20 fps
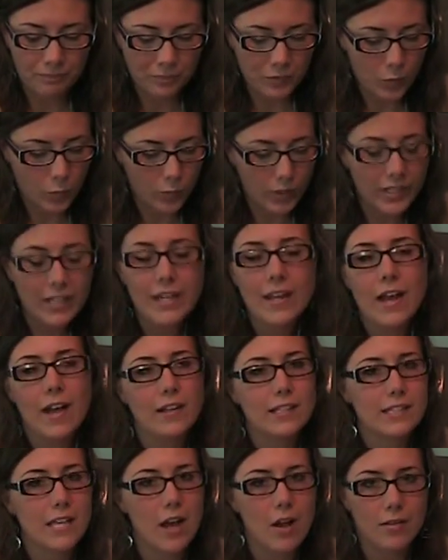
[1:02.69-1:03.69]
Ricky
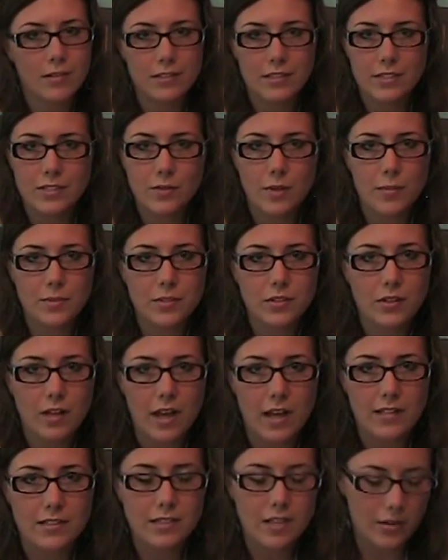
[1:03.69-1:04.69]
acts out and disrupts
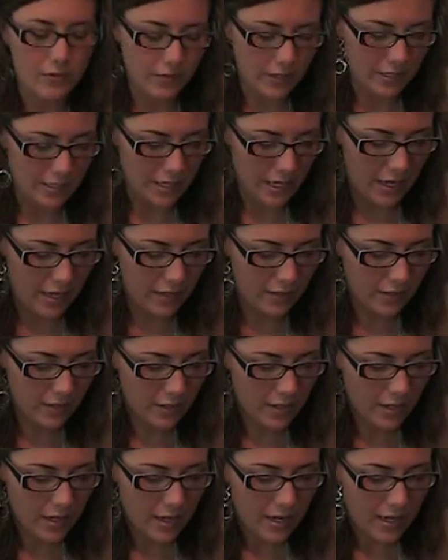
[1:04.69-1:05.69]
class every day.
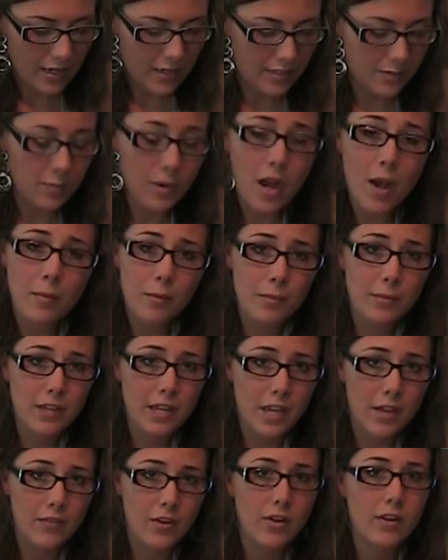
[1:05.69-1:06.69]
His problem
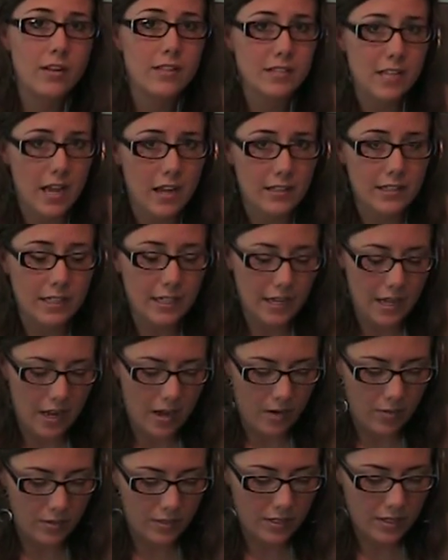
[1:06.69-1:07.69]
behavior is acting
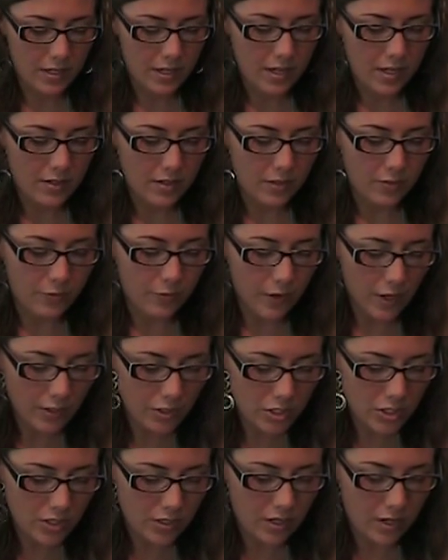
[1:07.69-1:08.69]
out. The
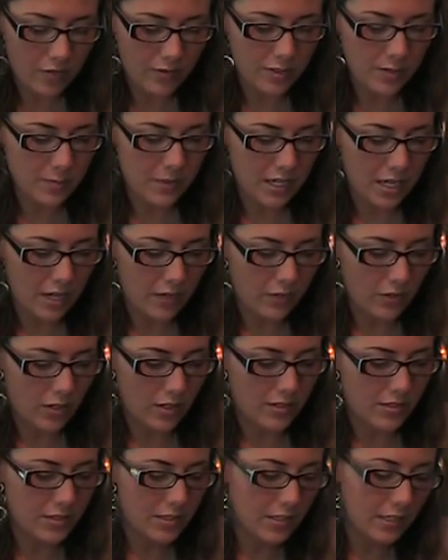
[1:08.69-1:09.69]
function of his behavior
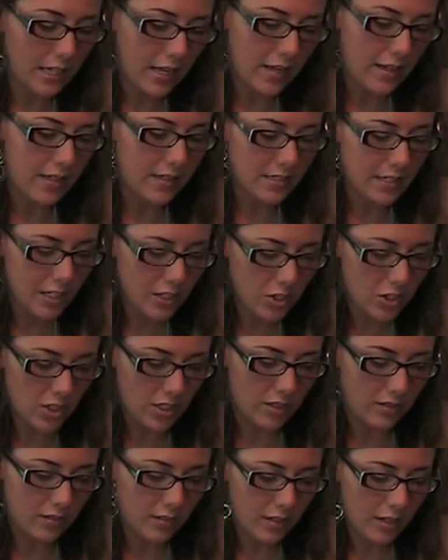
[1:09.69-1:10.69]
is to get
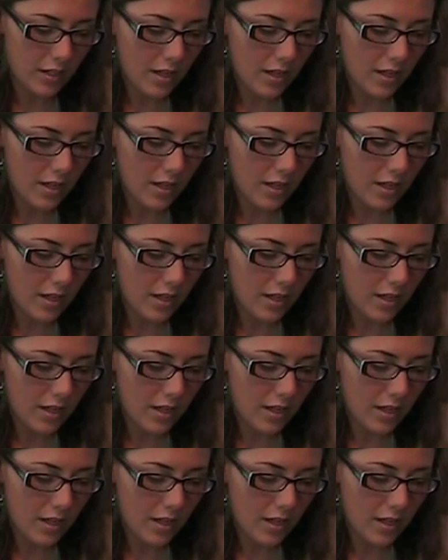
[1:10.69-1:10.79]
attention.